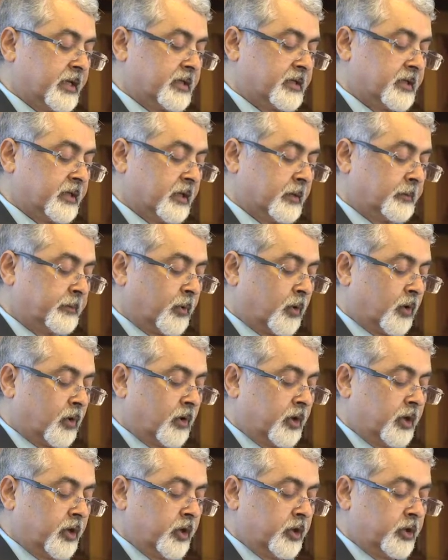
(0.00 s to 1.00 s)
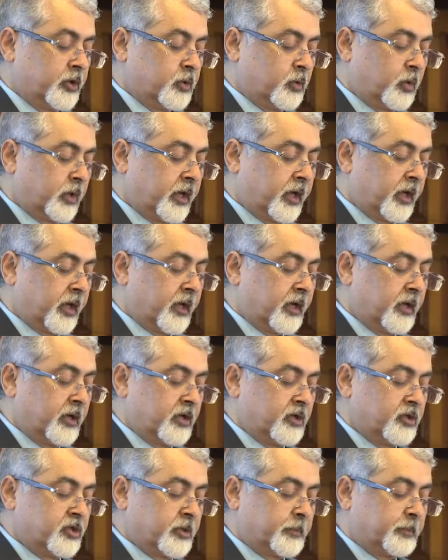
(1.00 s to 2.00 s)
Singapore,
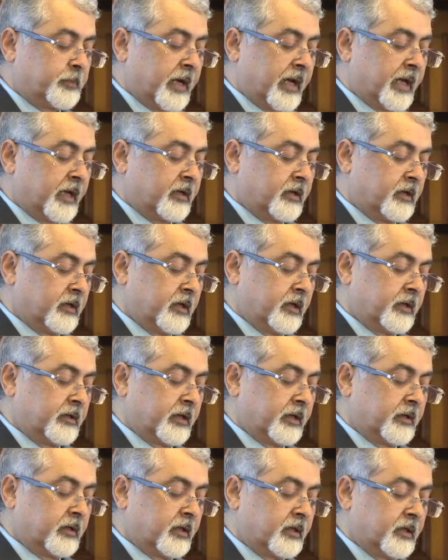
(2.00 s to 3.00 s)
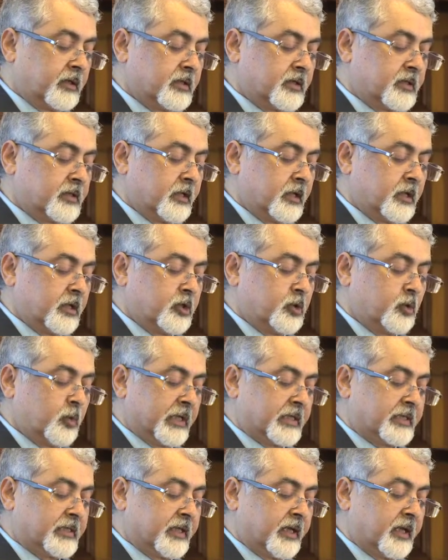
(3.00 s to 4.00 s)
UK, Japan, Netherlands,
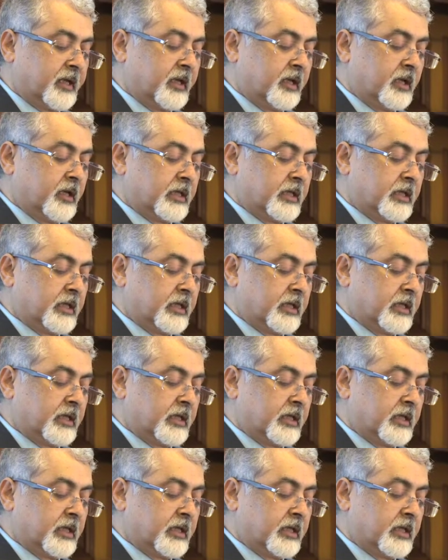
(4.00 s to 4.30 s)
USA,